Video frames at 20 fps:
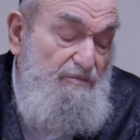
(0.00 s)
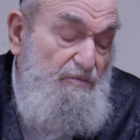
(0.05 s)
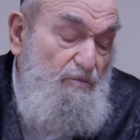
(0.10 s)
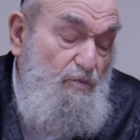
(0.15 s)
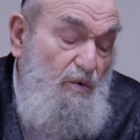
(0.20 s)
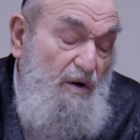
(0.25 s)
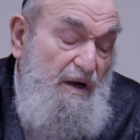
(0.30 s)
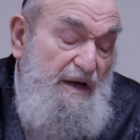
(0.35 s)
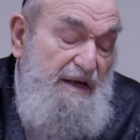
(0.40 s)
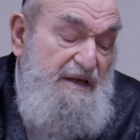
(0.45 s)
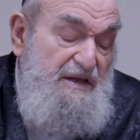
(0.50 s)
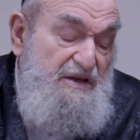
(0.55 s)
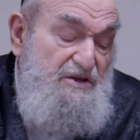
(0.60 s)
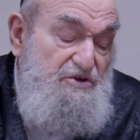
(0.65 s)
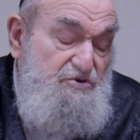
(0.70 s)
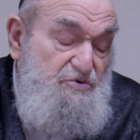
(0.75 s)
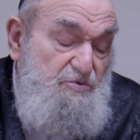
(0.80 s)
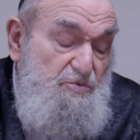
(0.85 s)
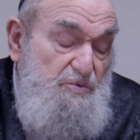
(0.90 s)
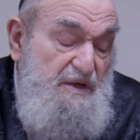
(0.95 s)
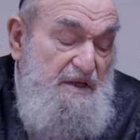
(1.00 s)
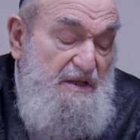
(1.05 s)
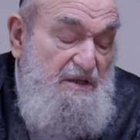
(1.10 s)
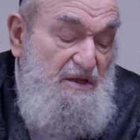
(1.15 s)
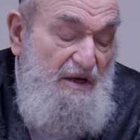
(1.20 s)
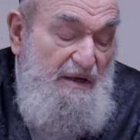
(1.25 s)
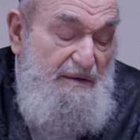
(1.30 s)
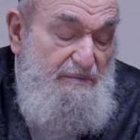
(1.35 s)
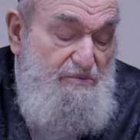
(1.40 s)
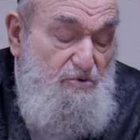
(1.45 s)
why is is three
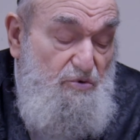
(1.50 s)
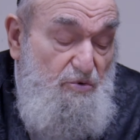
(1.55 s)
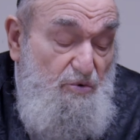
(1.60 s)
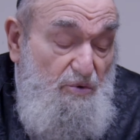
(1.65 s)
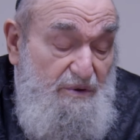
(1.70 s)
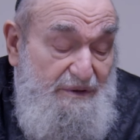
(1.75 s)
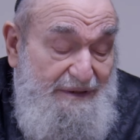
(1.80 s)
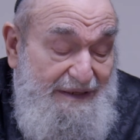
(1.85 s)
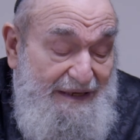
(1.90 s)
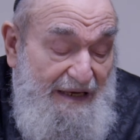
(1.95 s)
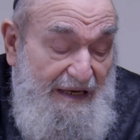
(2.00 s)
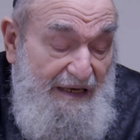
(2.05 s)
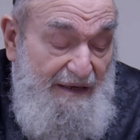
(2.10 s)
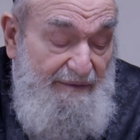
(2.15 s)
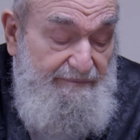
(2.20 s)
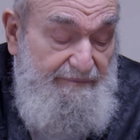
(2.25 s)
times called Ra.